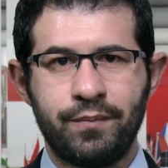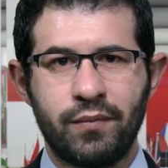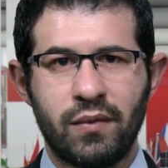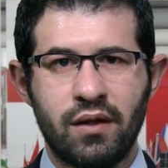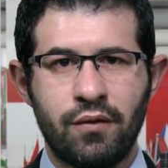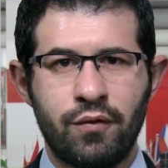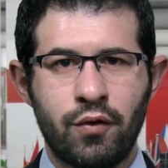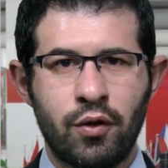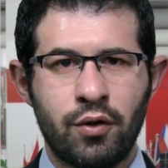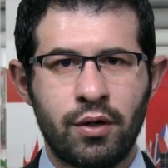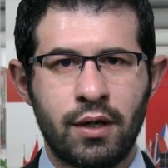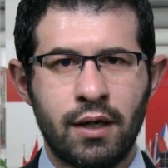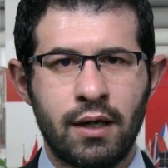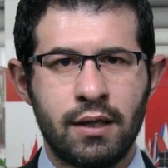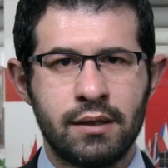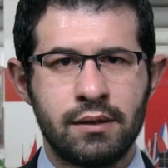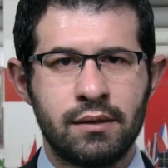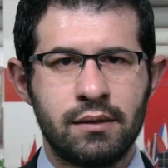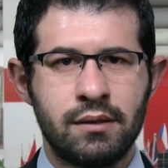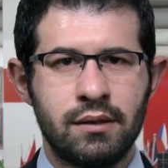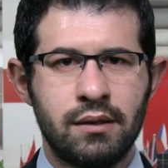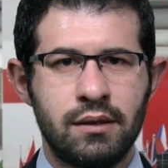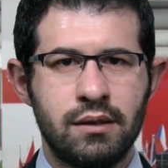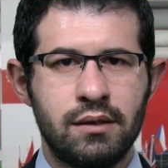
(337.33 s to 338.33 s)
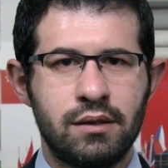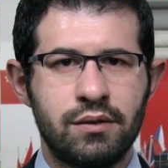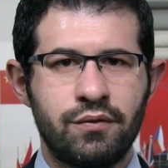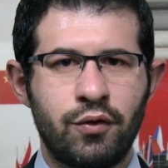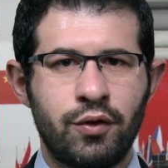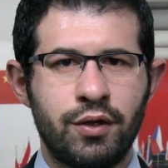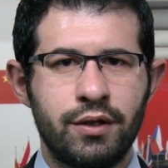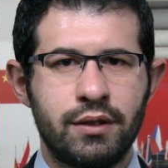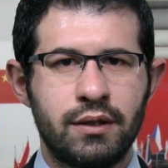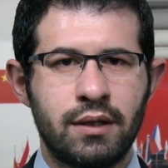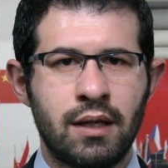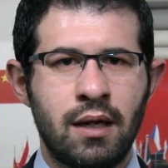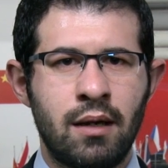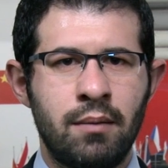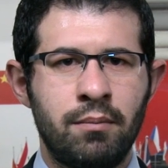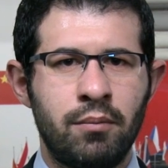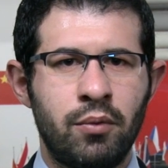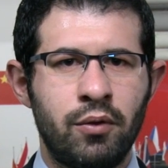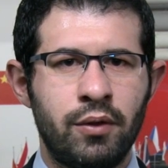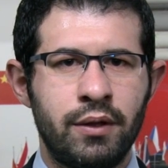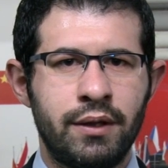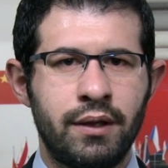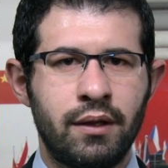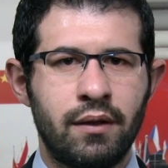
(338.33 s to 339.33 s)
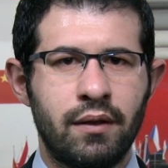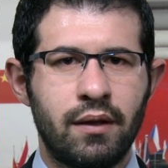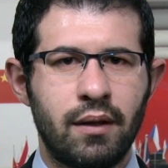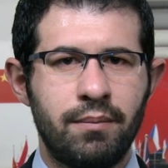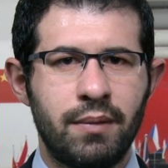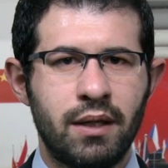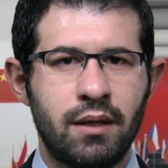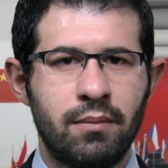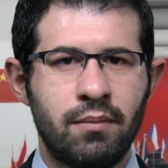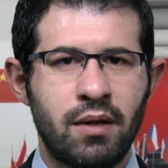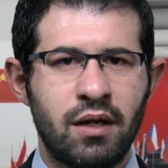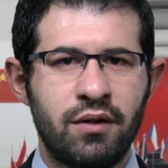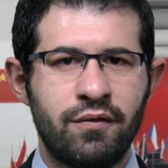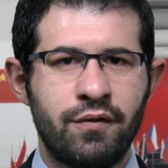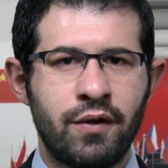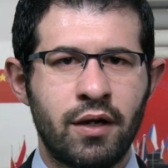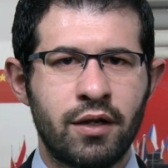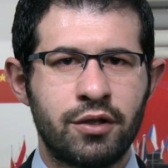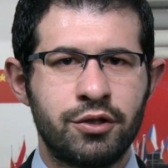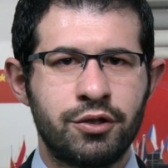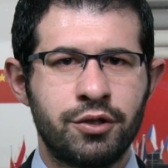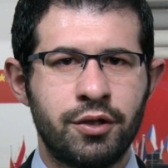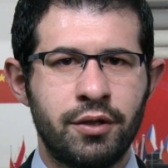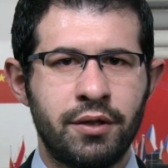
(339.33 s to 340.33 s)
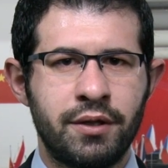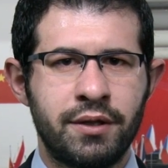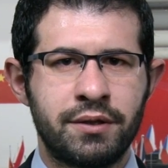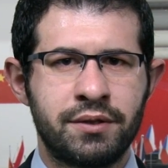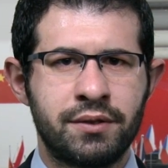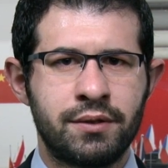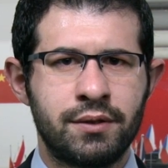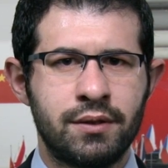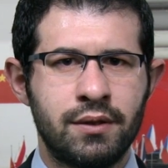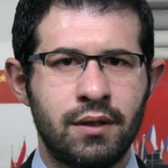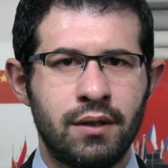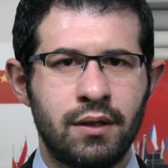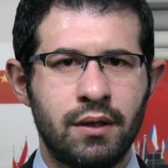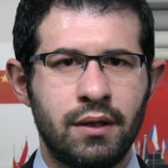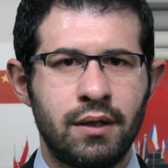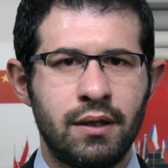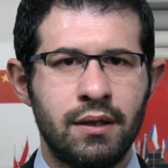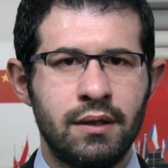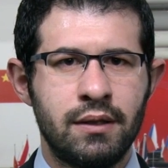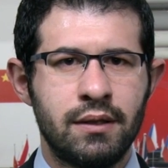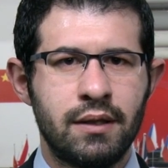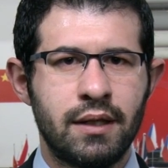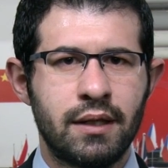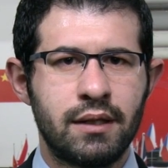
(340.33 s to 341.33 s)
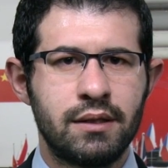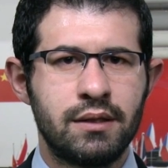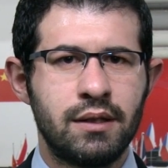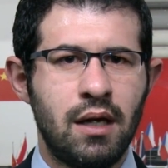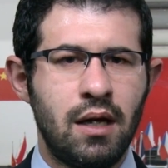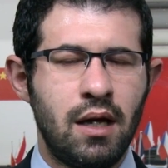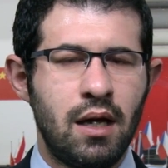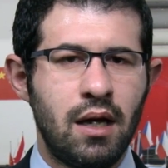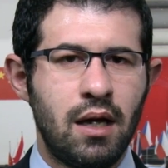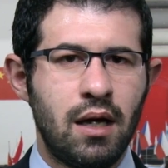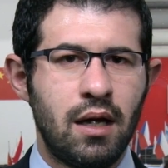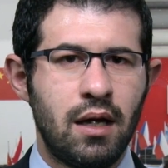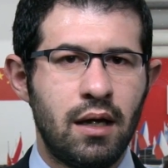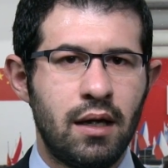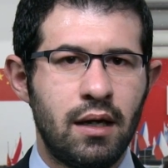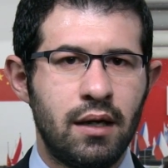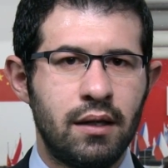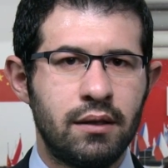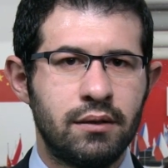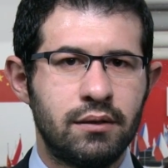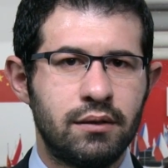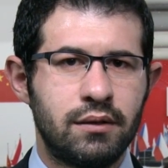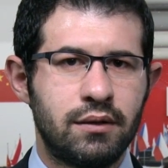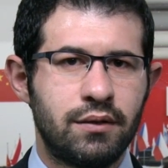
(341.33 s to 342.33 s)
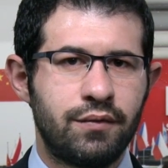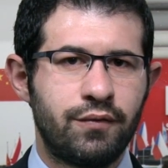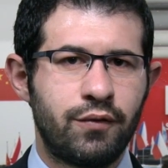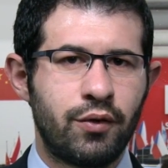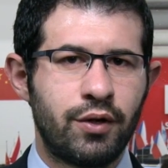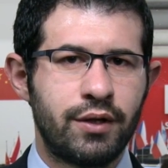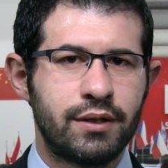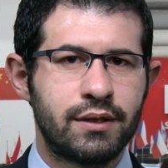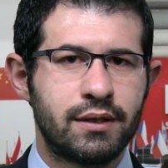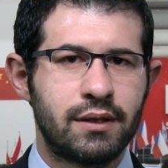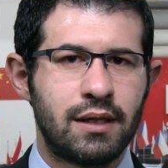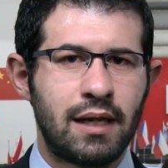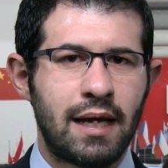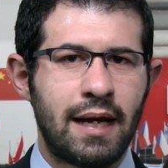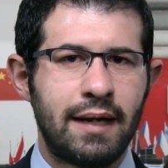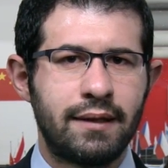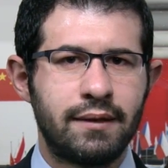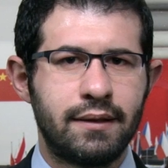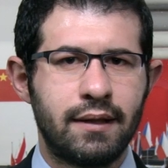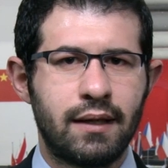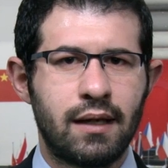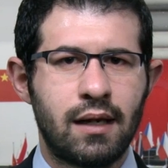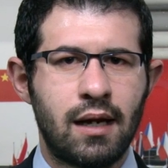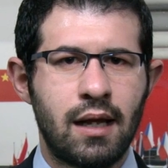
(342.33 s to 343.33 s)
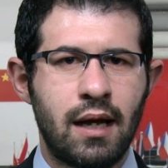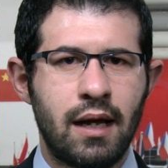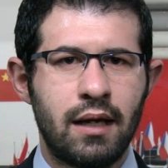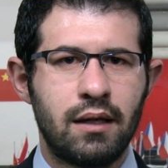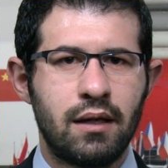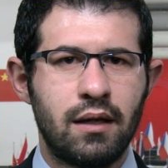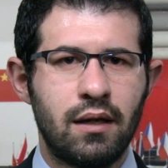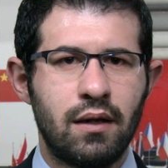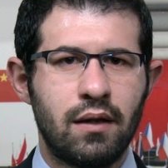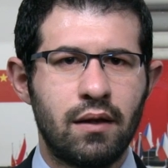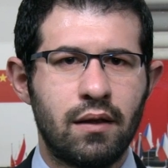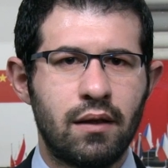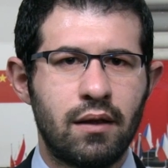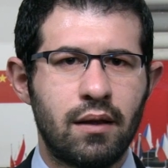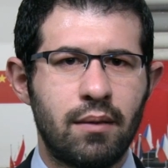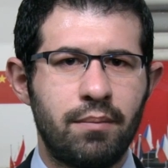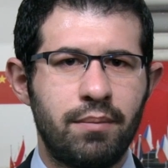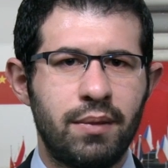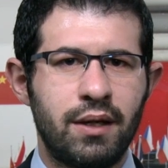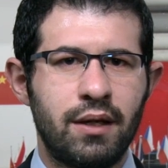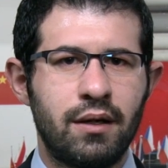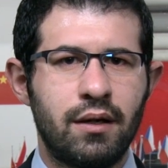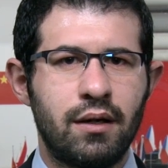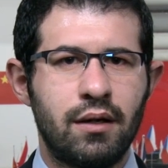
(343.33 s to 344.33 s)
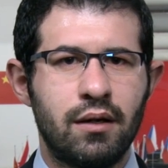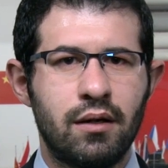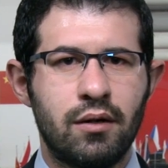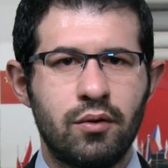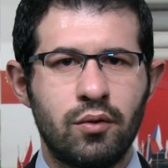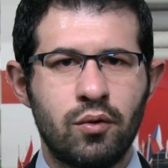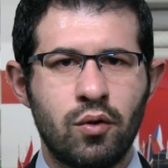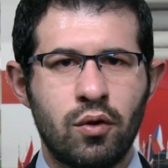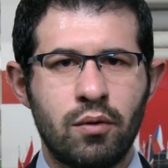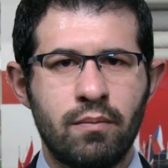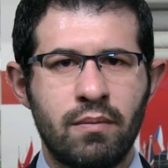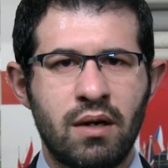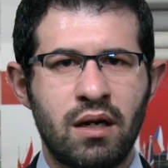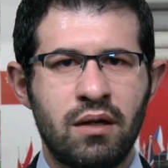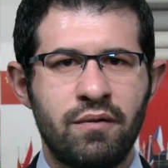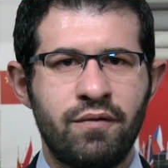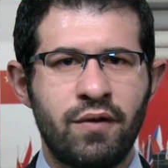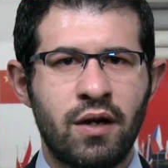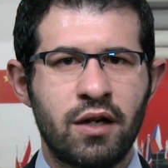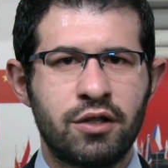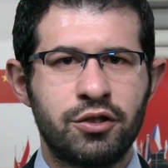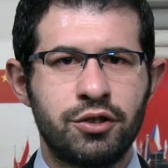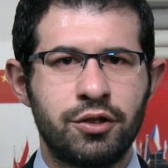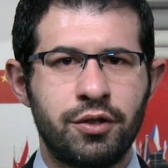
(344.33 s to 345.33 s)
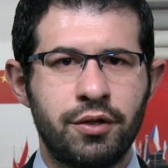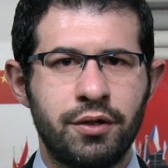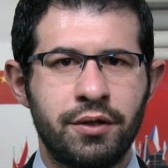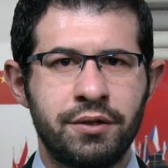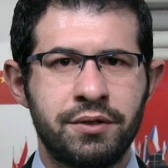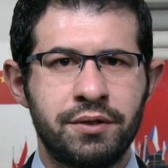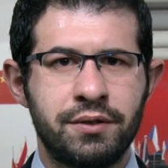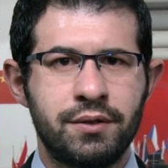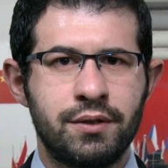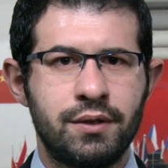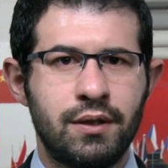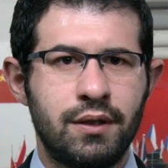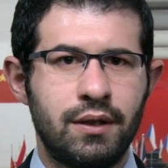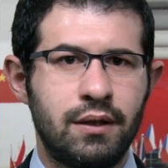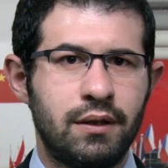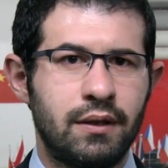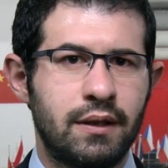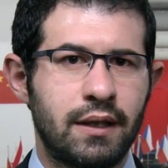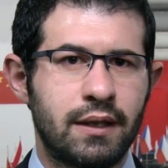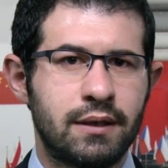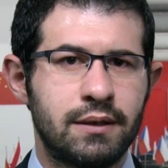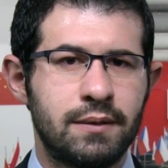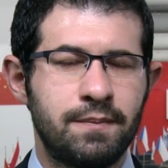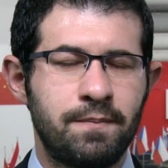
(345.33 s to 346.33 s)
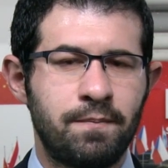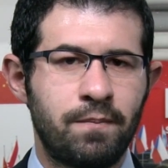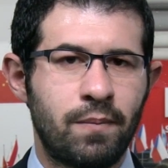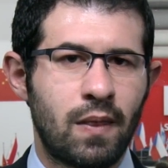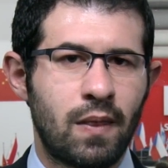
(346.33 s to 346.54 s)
The forecast is for a tumble in the big manufacturers index and for a slight decline in the big non-manufacturers index.